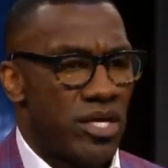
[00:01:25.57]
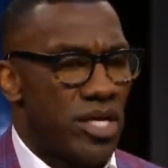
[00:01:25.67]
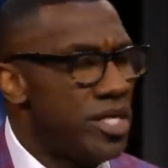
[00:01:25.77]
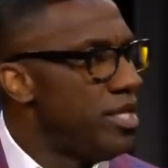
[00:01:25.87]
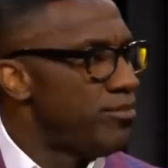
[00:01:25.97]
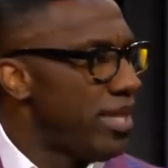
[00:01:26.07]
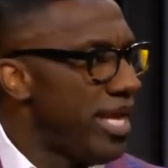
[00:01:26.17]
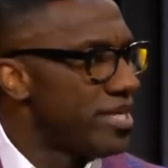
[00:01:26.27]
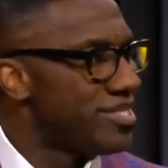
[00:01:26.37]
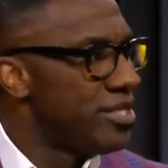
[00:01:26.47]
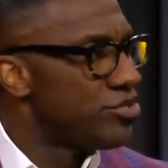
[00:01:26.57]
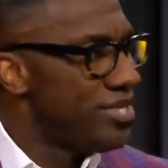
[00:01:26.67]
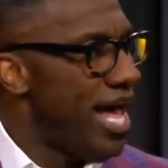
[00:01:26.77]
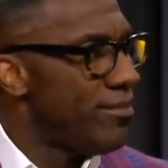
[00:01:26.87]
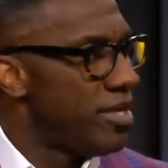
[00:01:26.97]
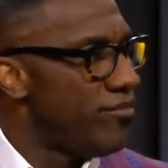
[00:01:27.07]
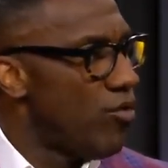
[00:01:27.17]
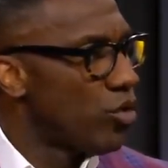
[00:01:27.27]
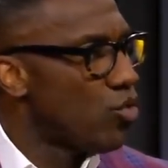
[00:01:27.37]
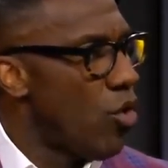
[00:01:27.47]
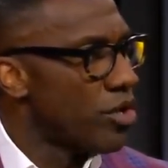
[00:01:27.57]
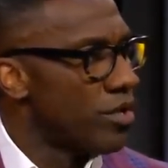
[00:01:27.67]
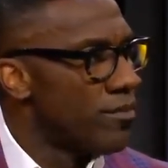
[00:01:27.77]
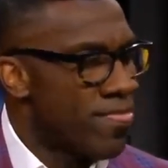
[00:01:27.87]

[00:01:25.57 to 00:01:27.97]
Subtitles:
He didn't play a single snap in the 4th quarter.